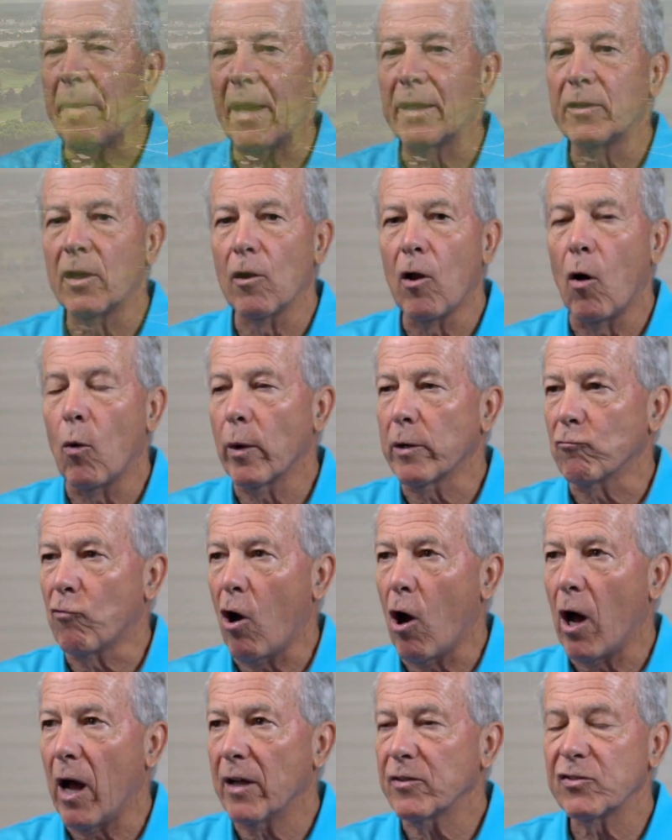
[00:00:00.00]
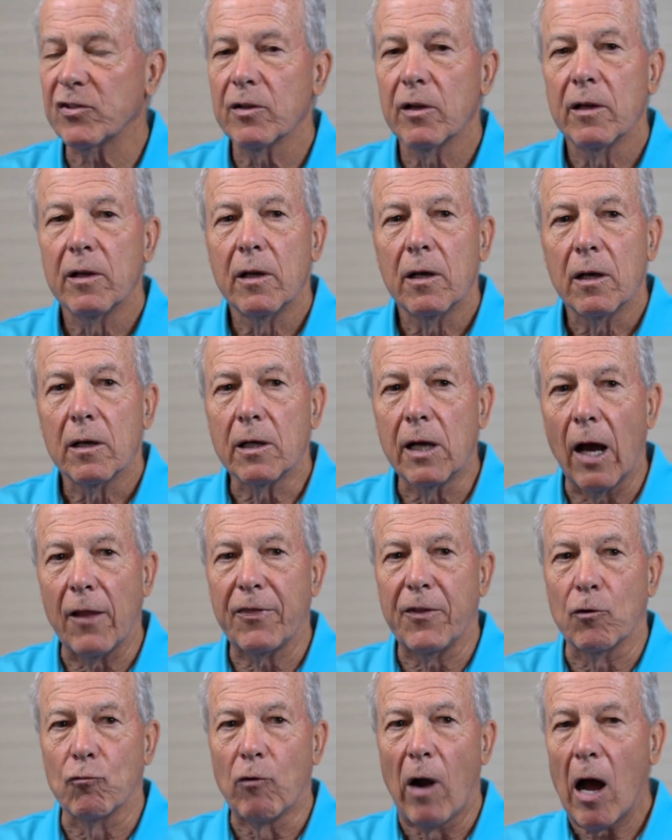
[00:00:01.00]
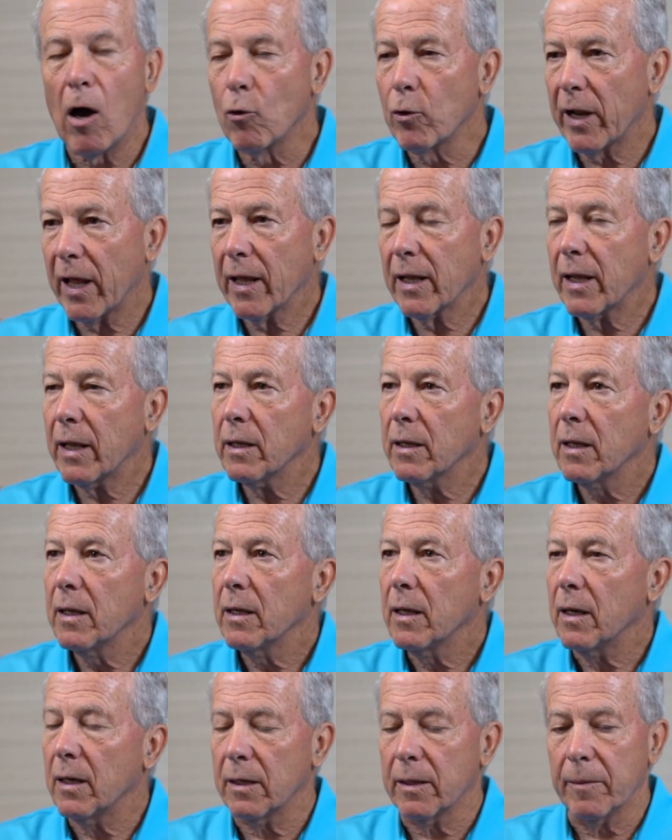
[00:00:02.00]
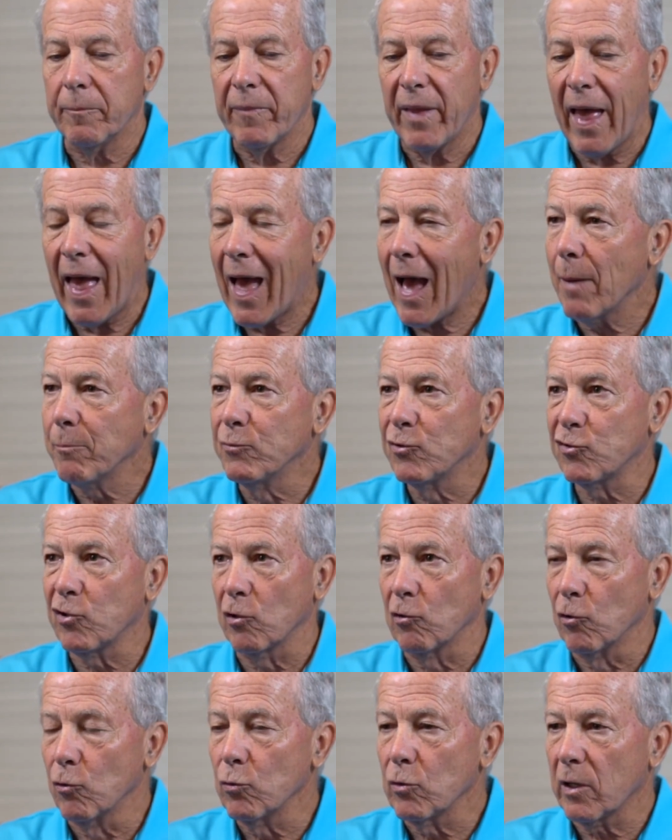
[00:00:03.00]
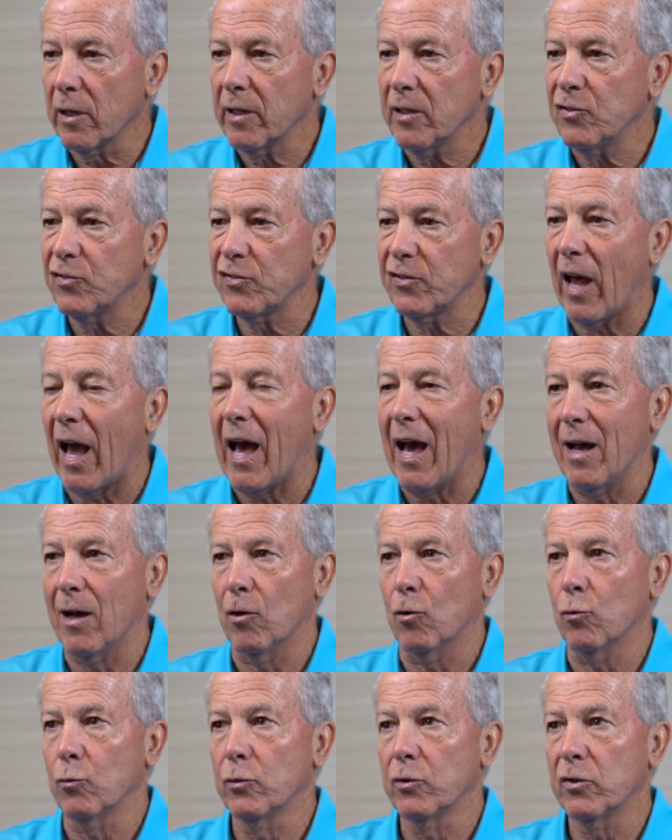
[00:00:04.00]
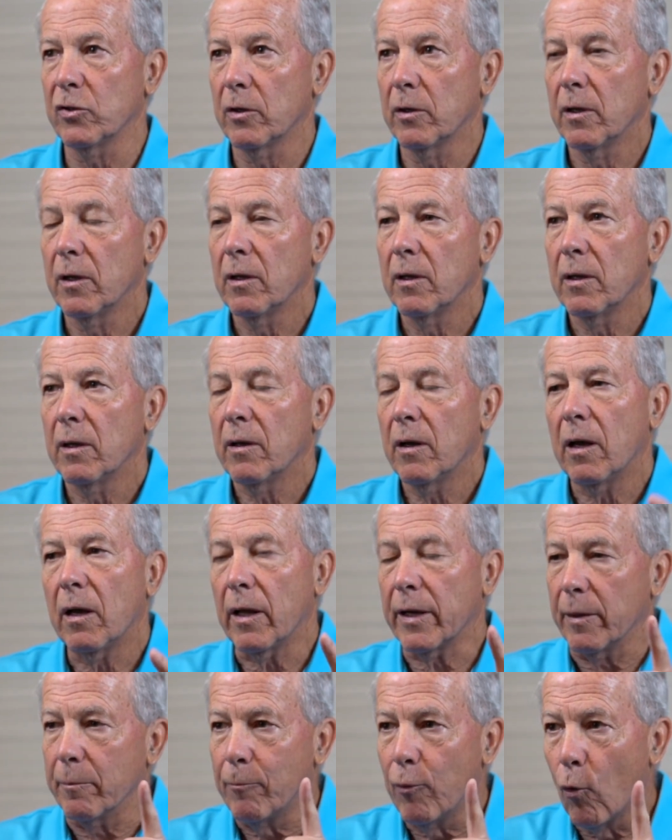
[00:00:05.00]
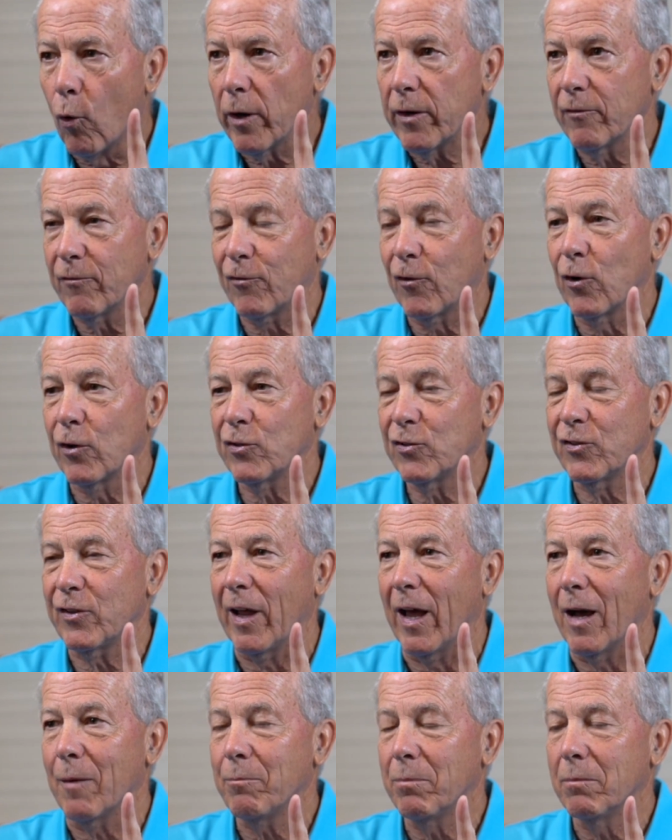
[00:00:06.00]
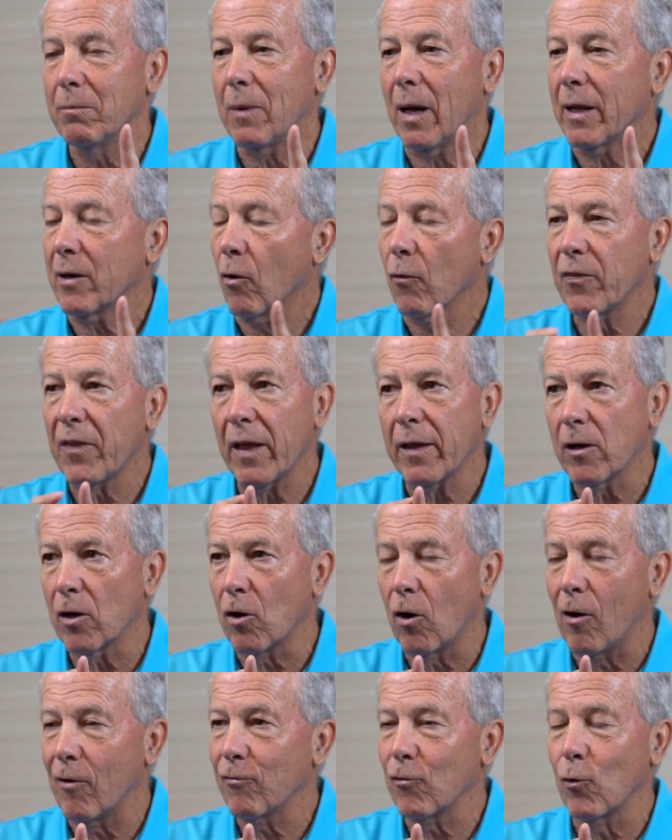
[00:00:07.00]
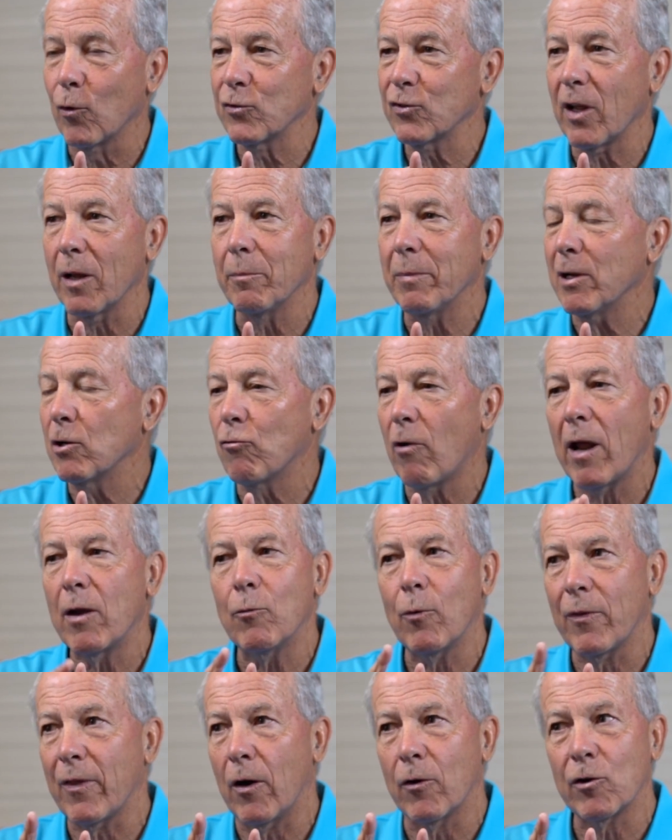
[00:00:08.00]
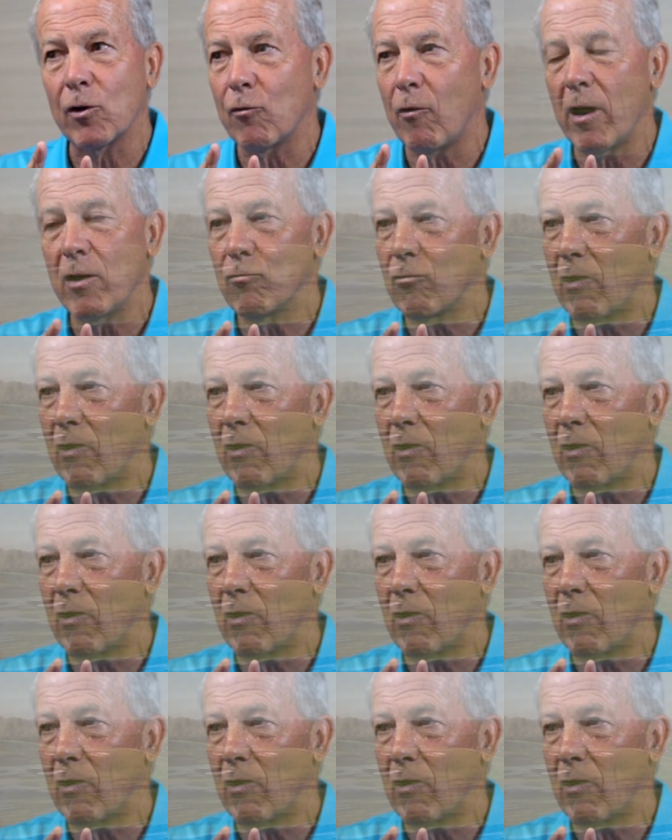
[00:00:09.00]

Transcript: Bendelow and Ross got the routing absolutely sound, an important first step. I don't think a golf course can be great without a great